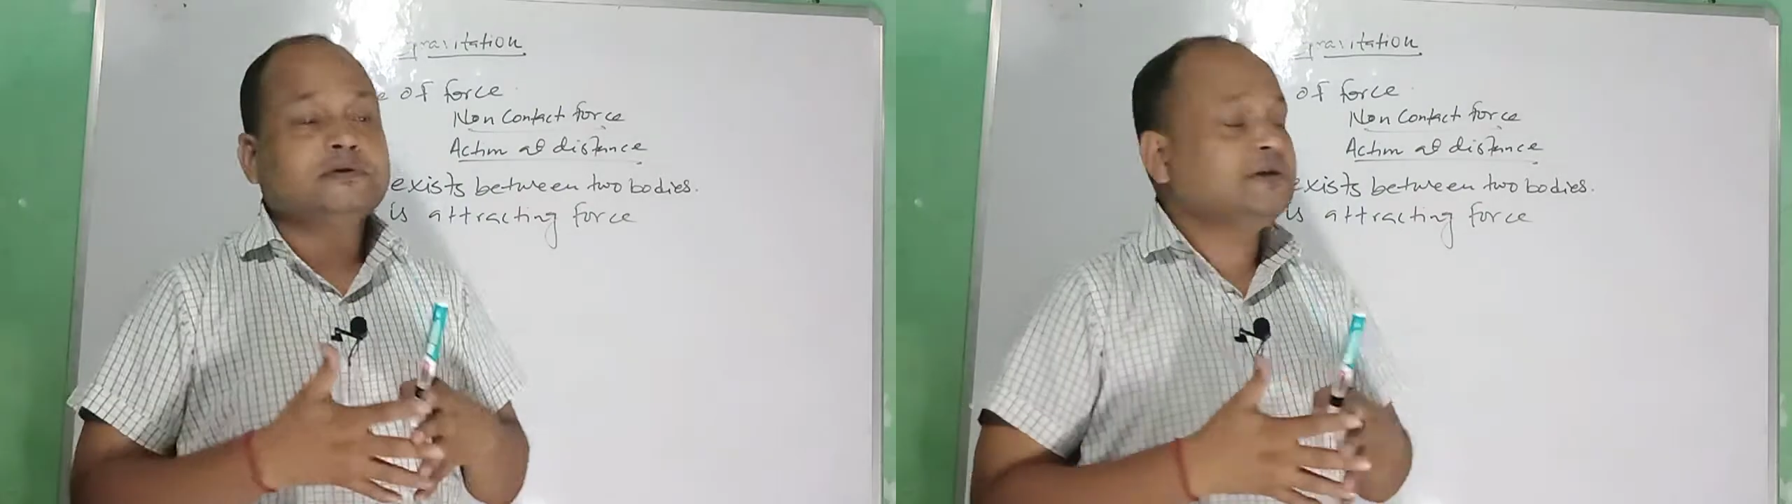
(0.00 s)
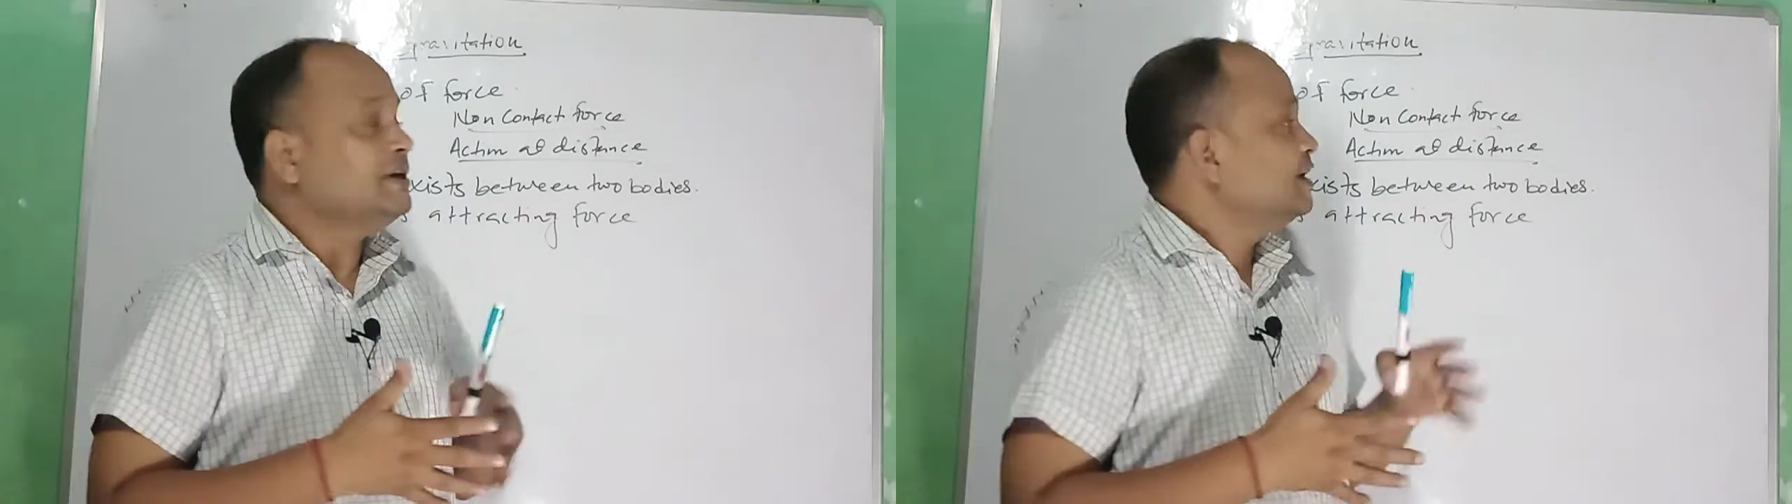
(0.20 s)

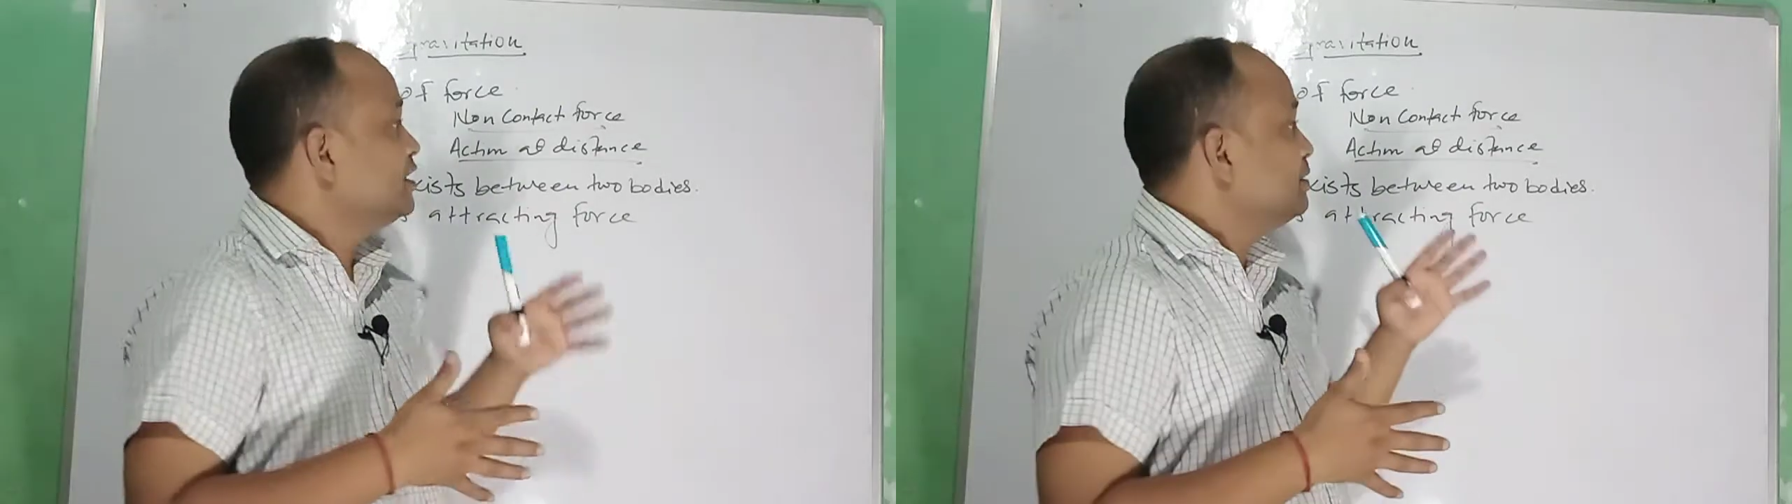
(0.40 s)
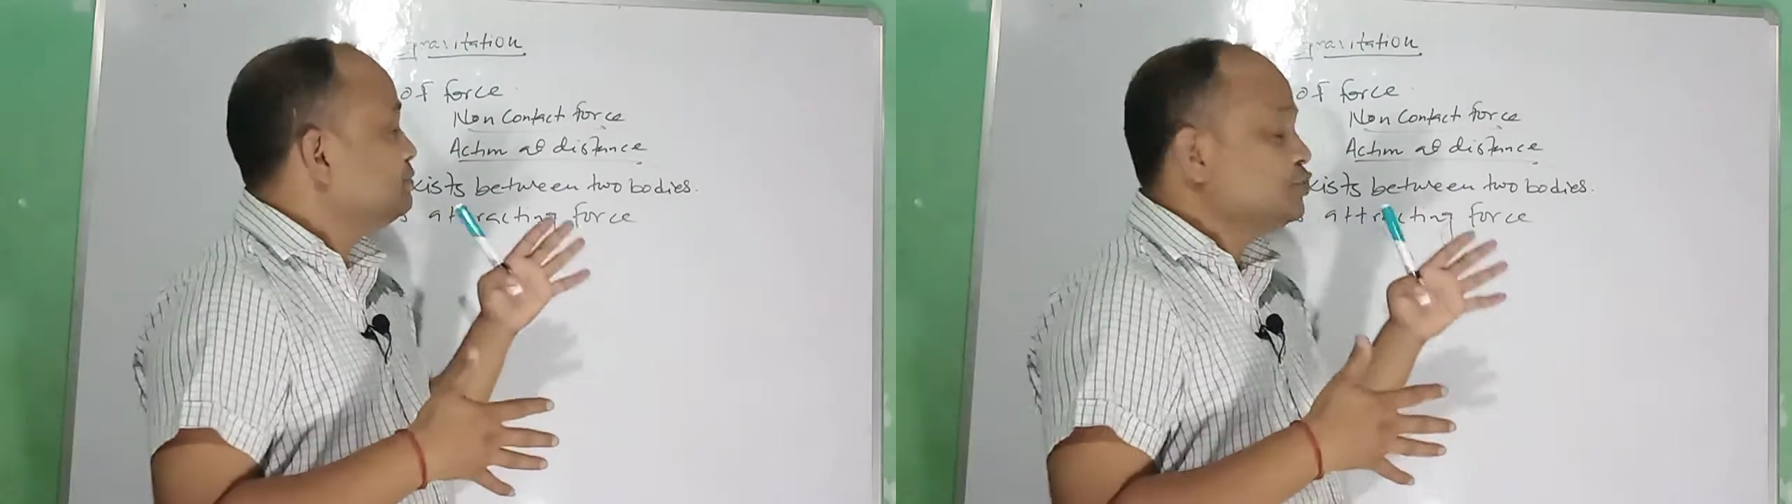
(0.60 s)
he
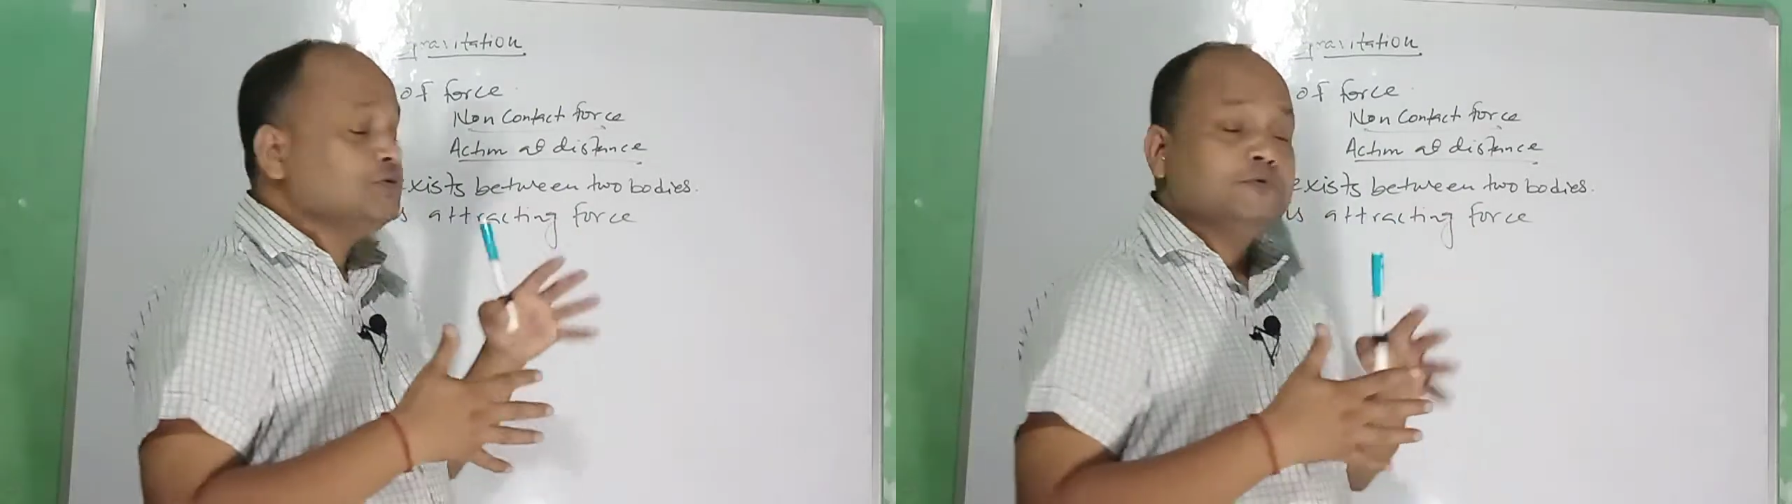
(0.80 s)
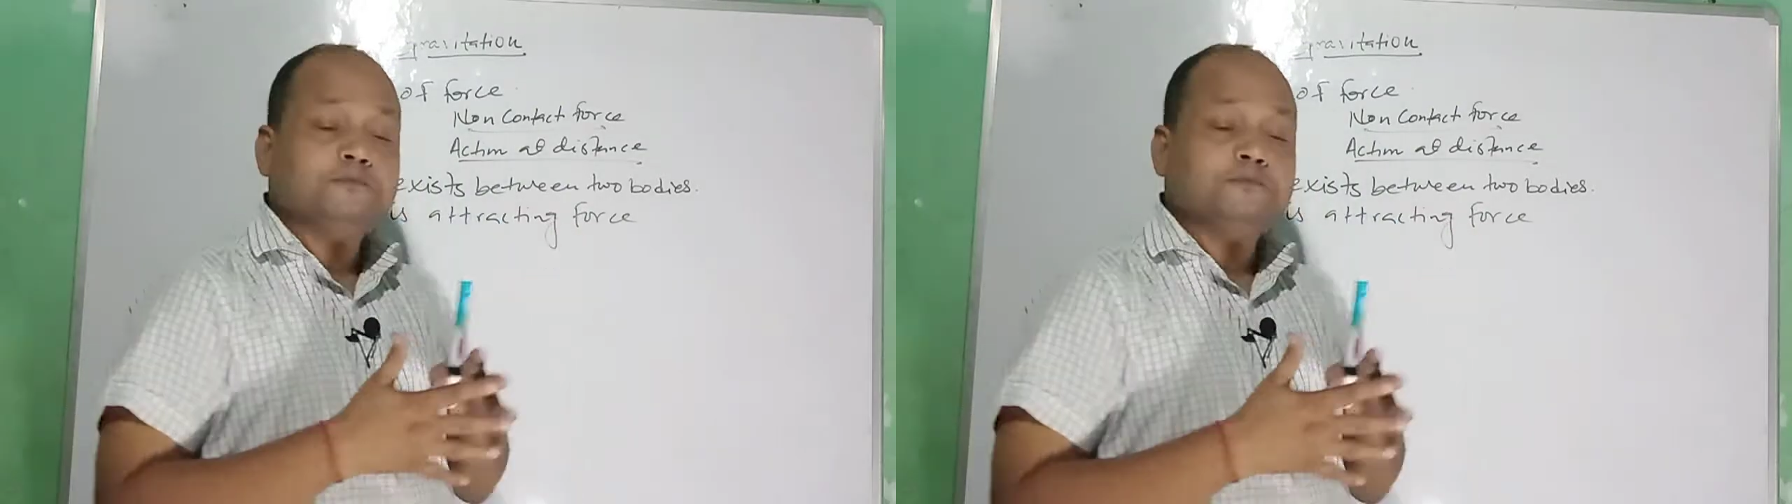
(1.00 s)
come to